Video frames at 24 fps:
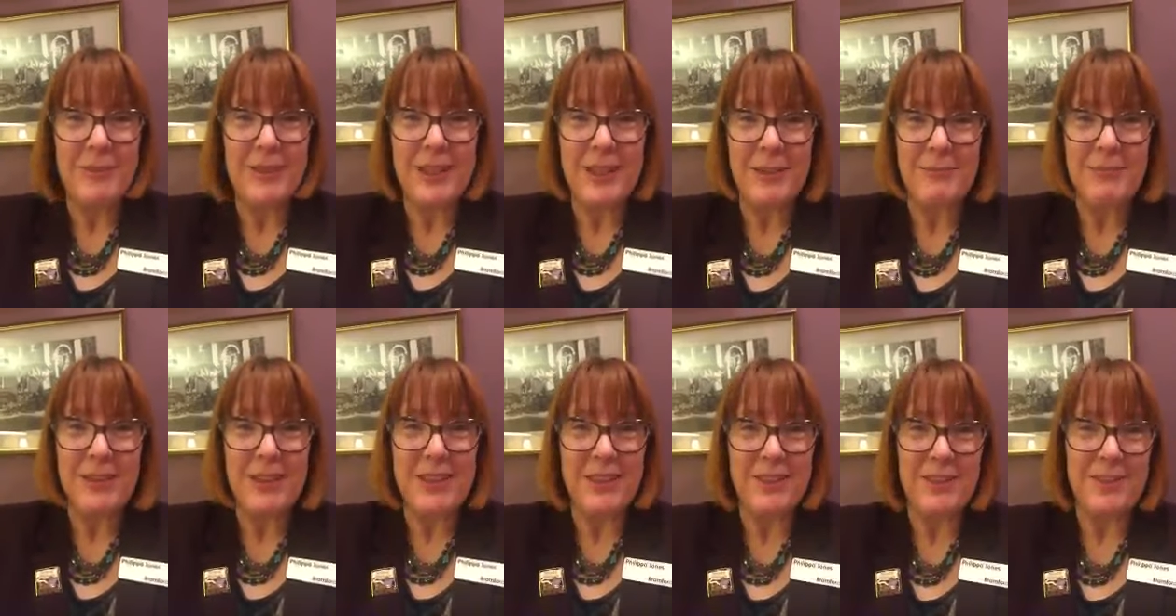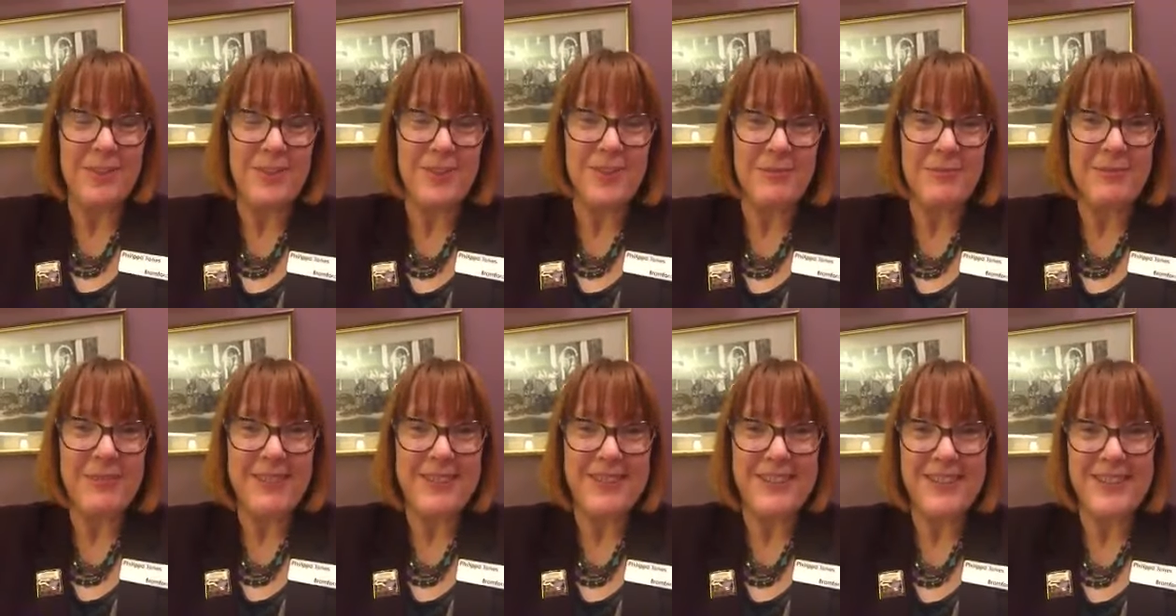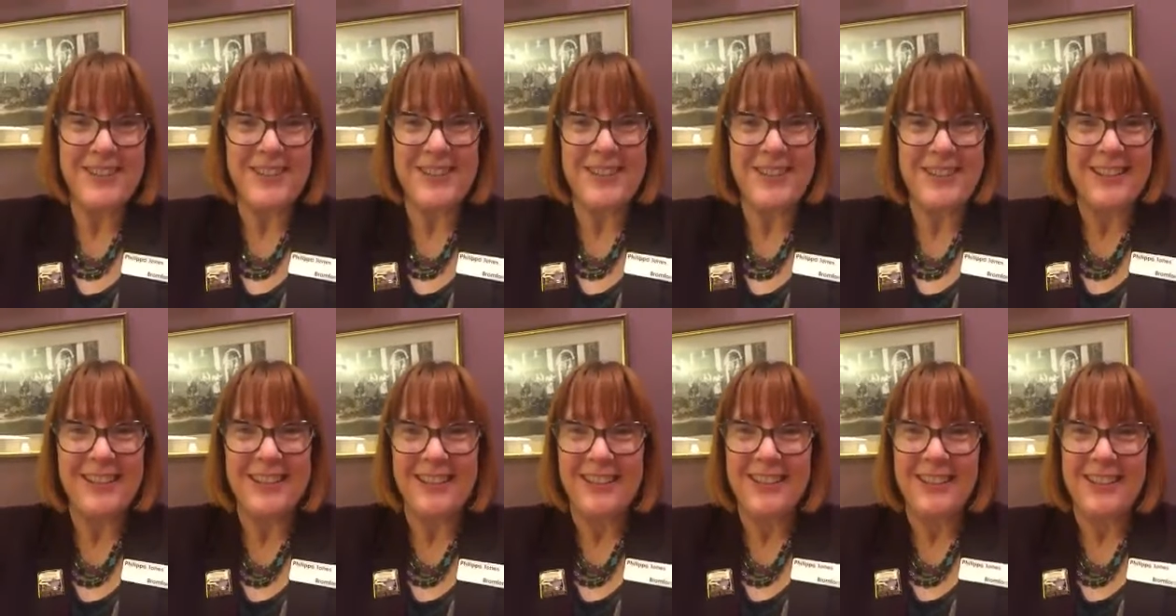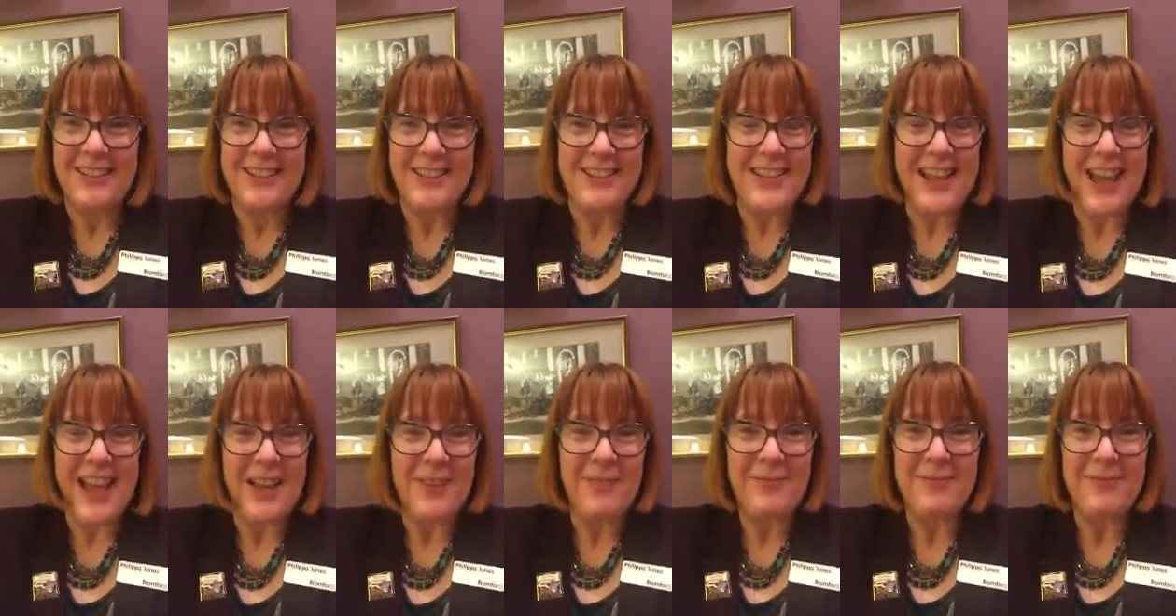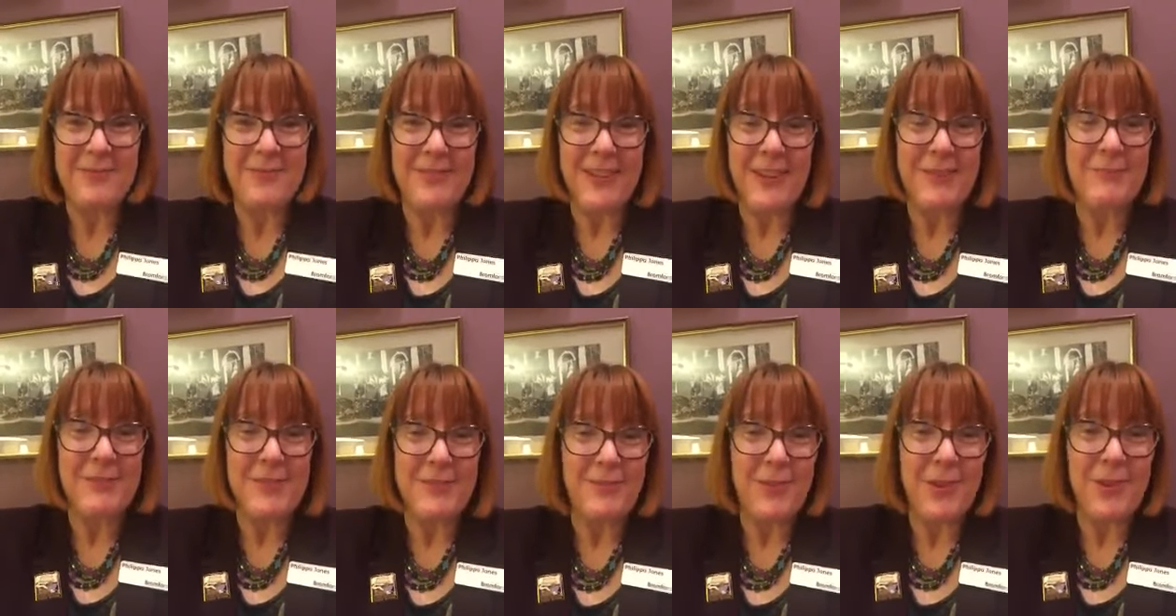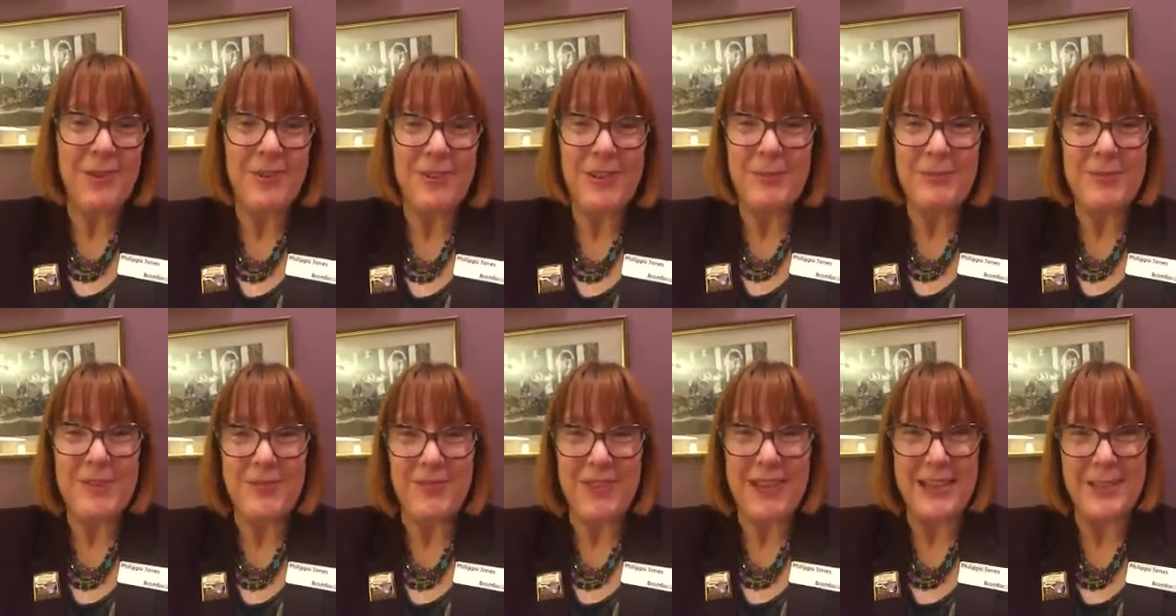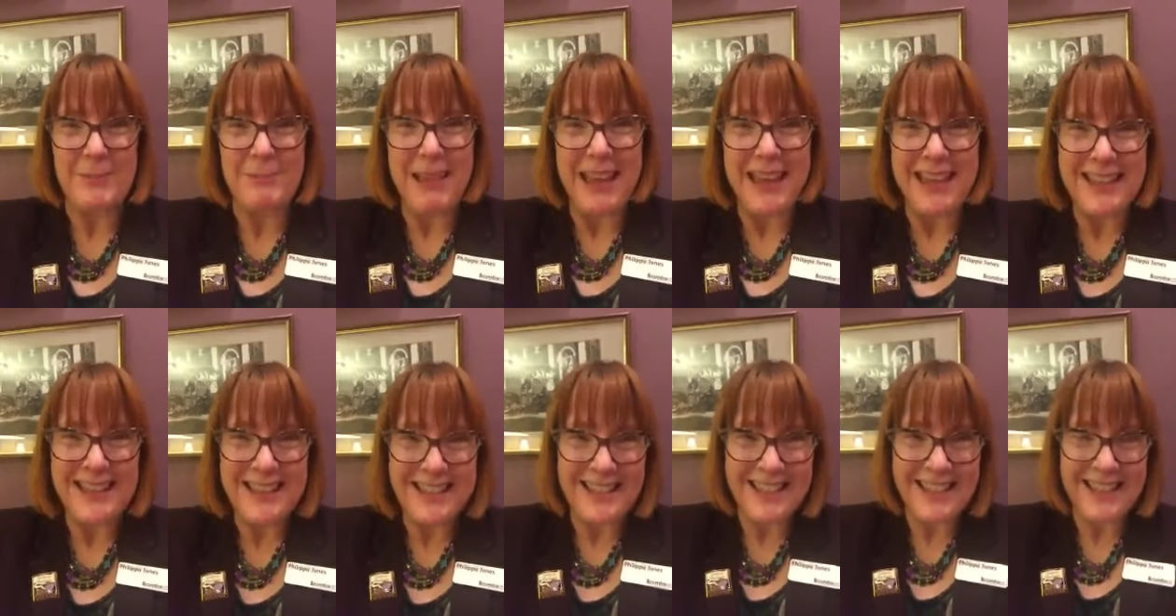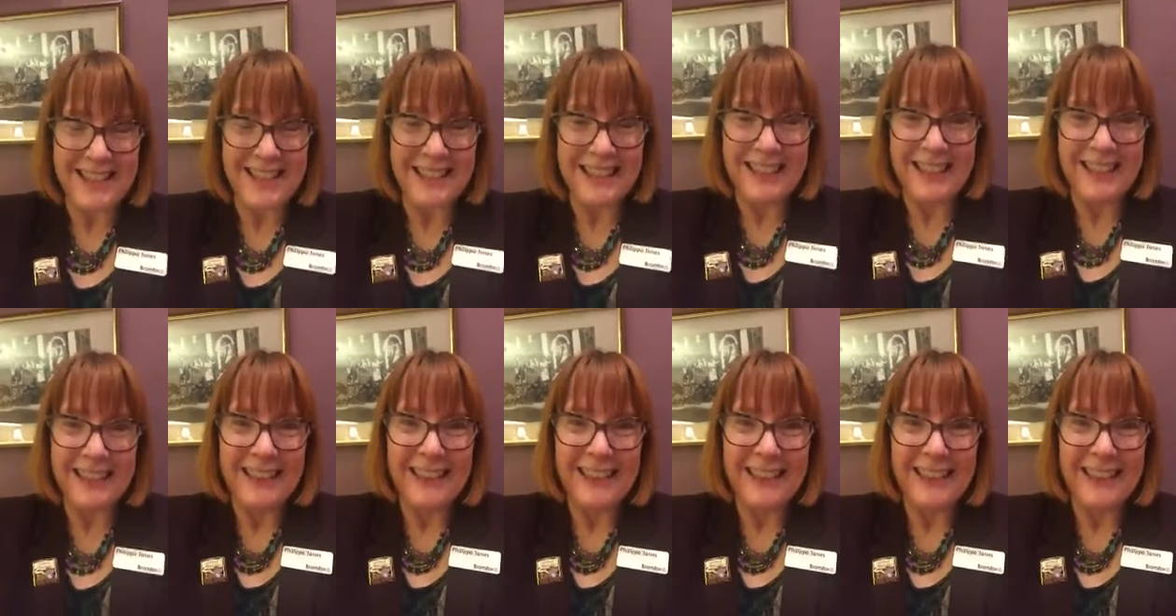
working with customers, staff. It was fun, it was fast paced.